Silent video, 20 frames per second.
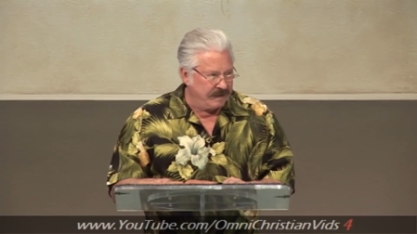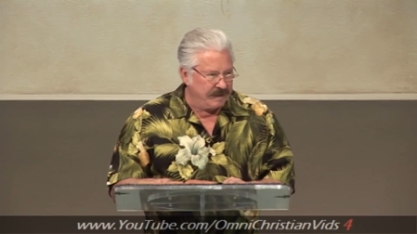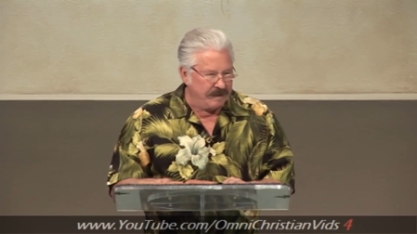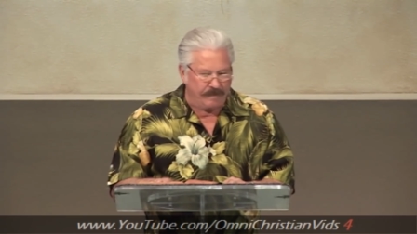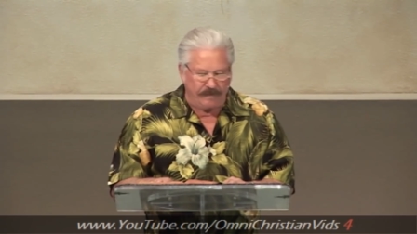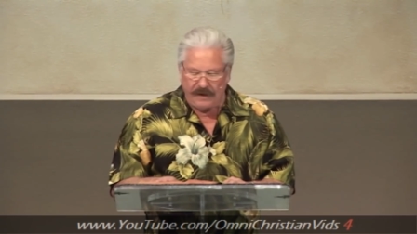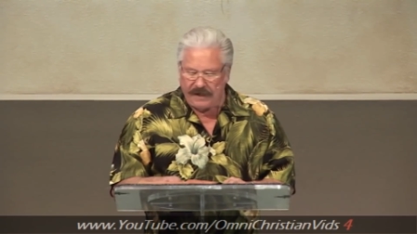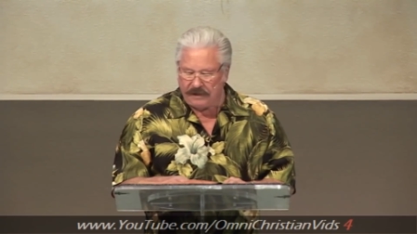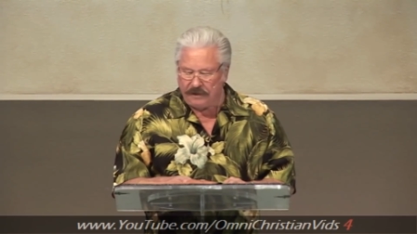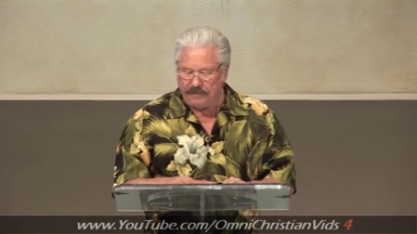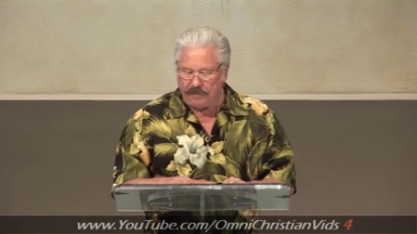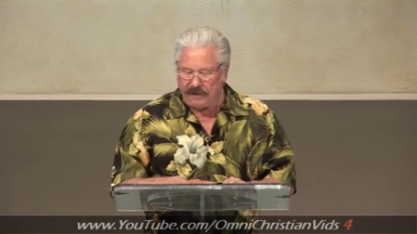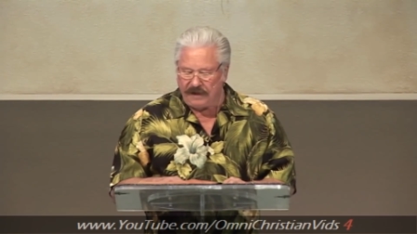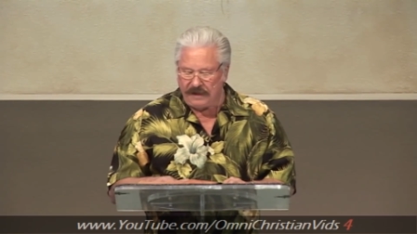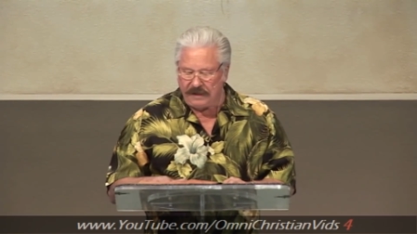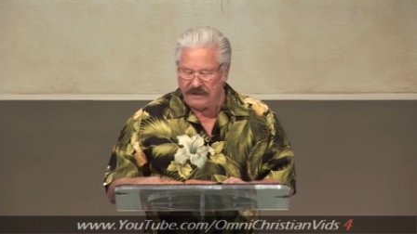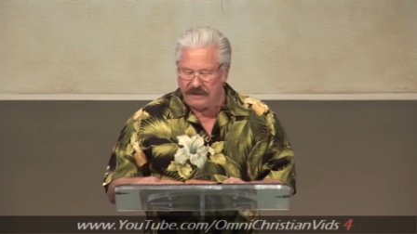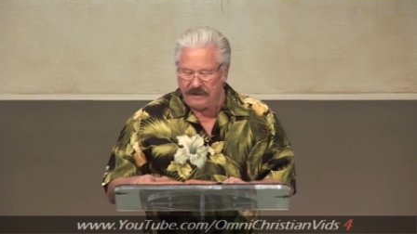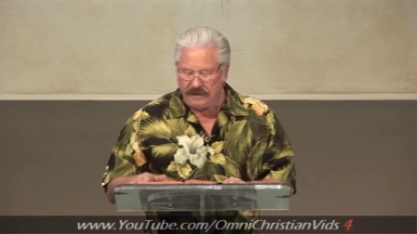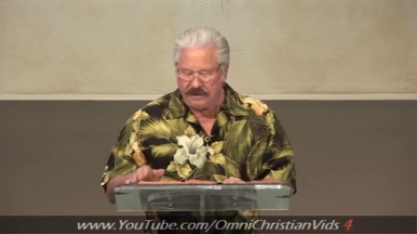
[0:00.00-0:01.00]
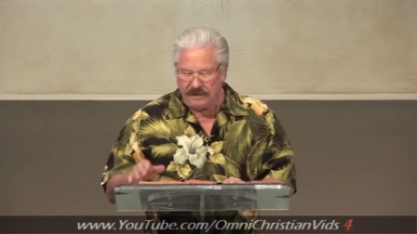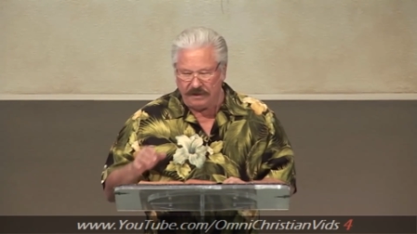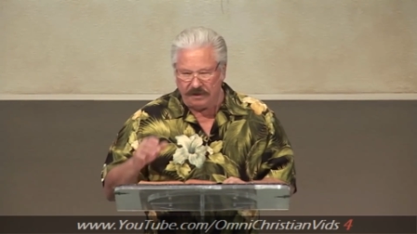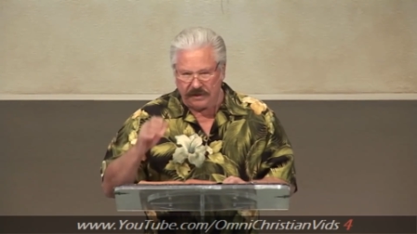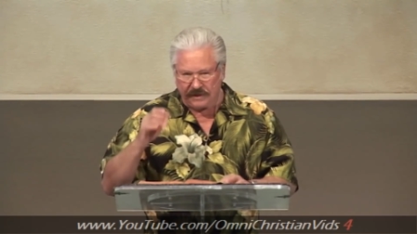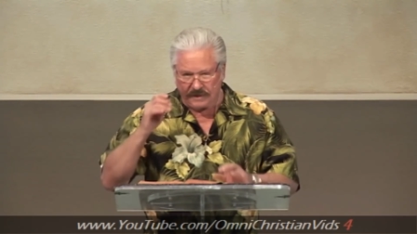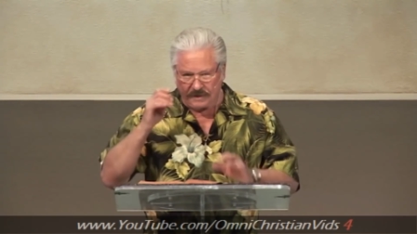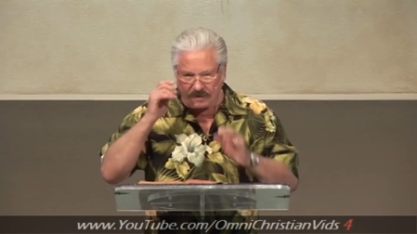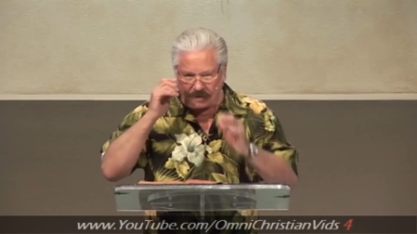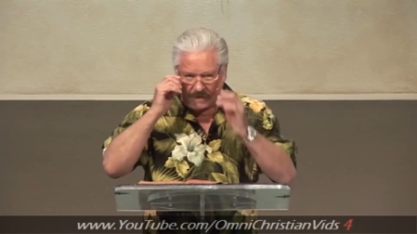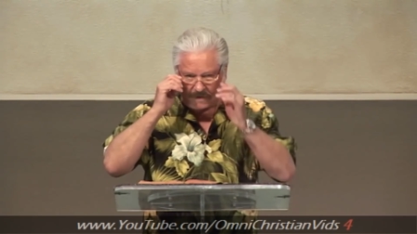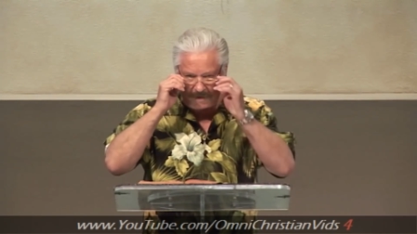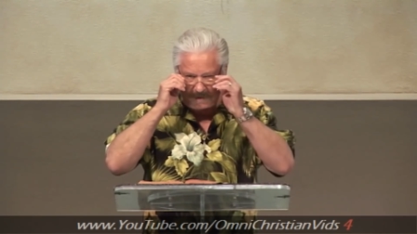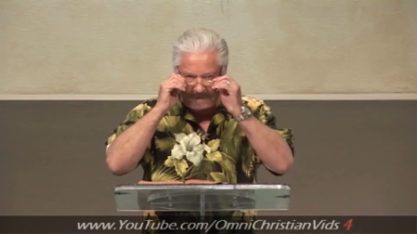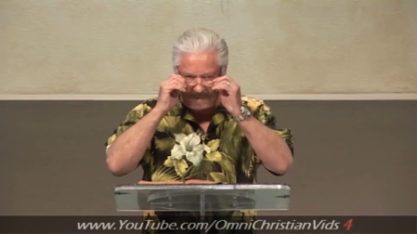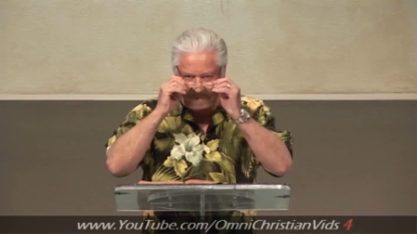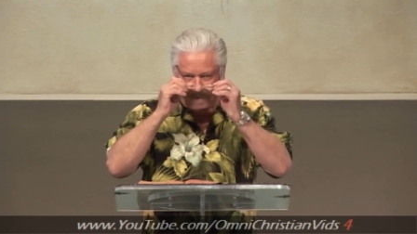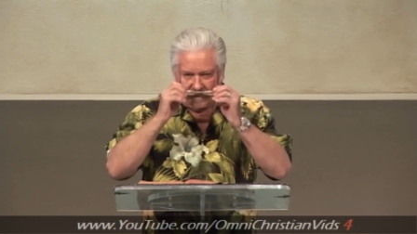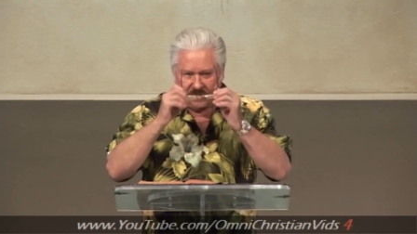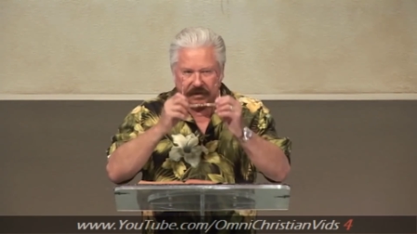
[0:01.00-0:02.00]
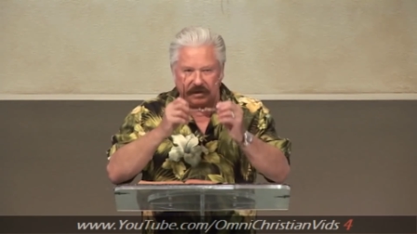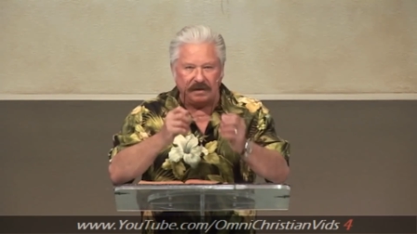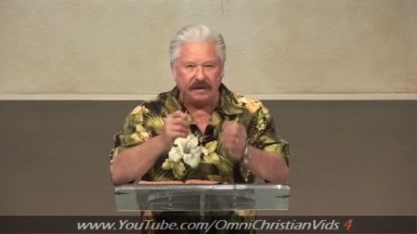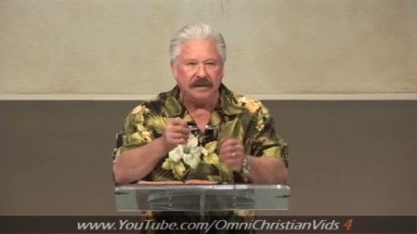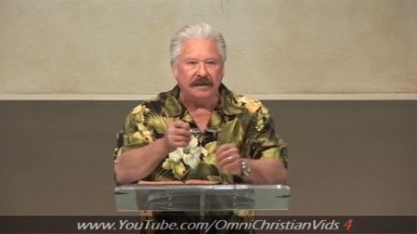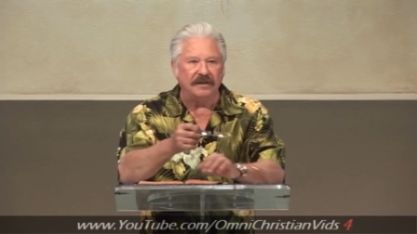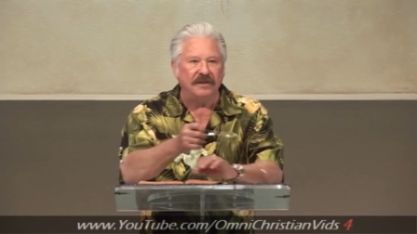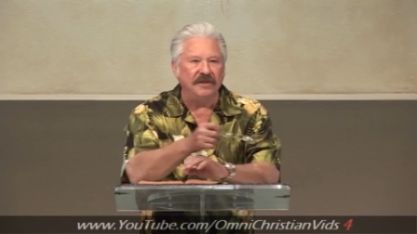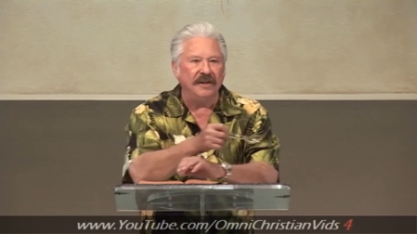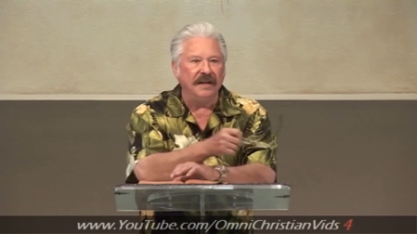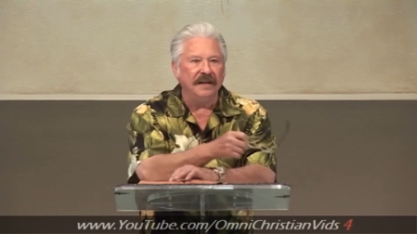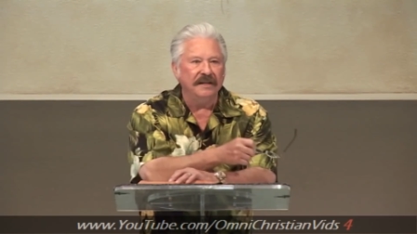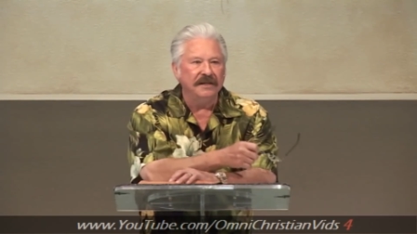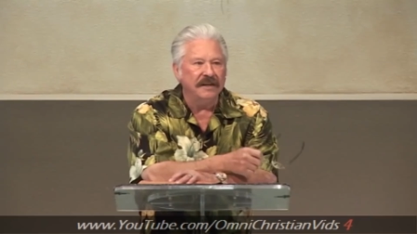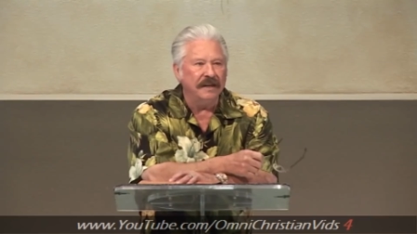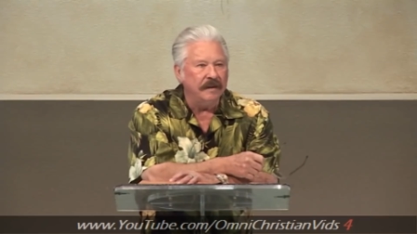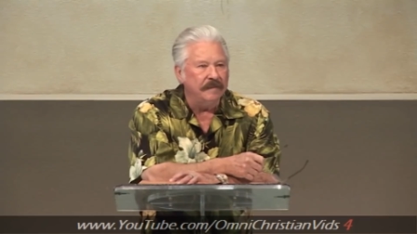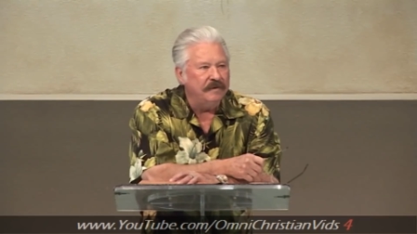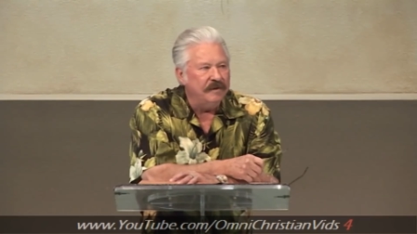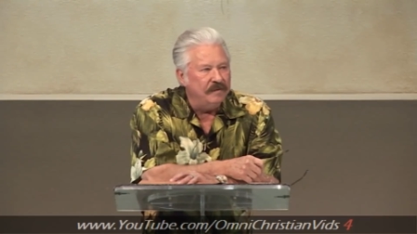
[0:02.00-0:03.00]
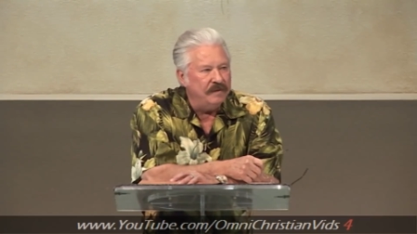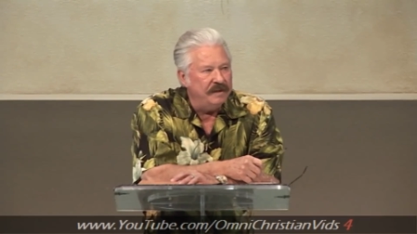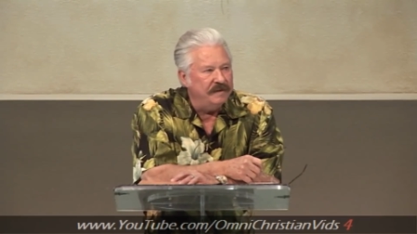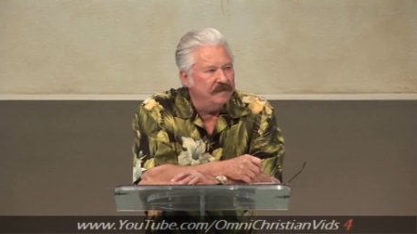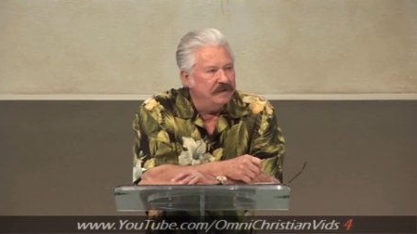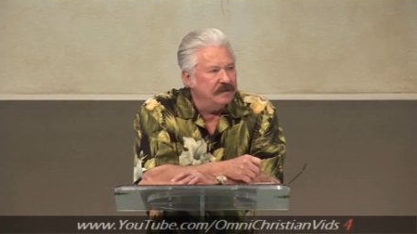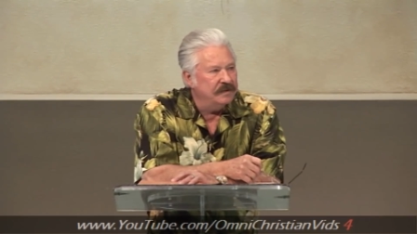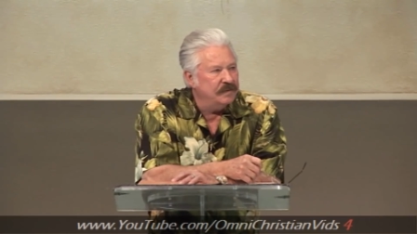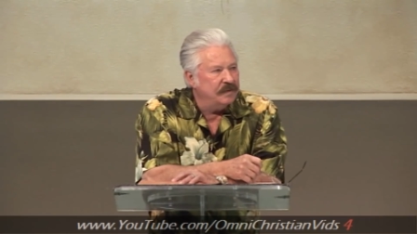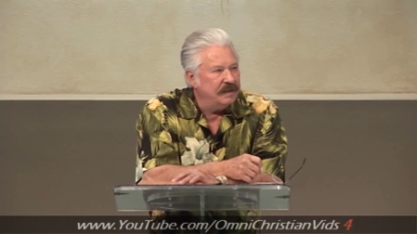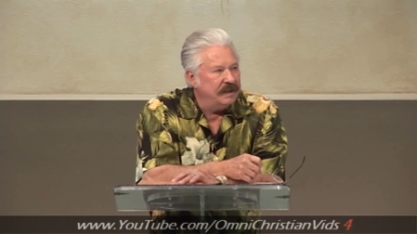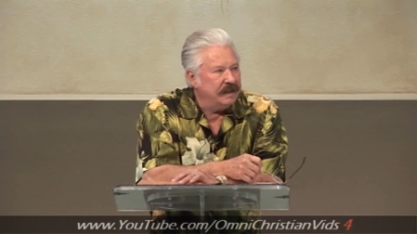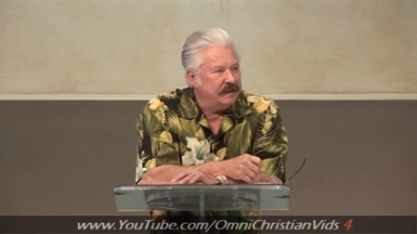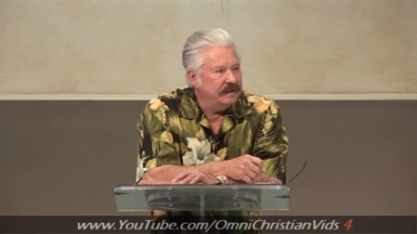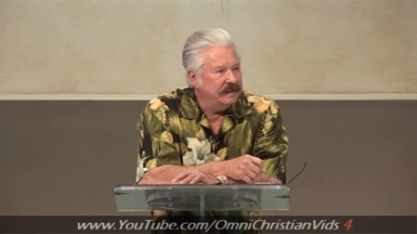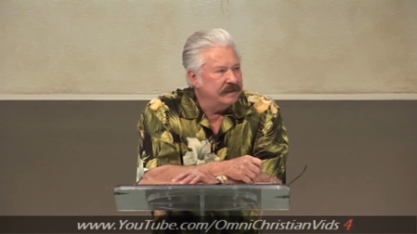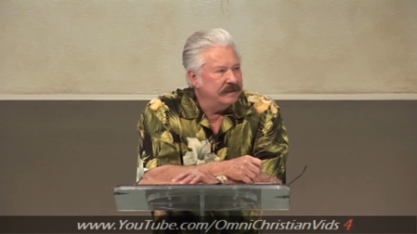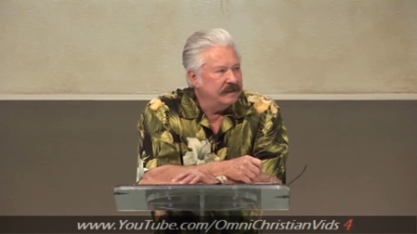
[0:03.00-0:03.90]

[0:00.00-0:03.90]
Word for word: the best place is to start in John chapter 1 verse 1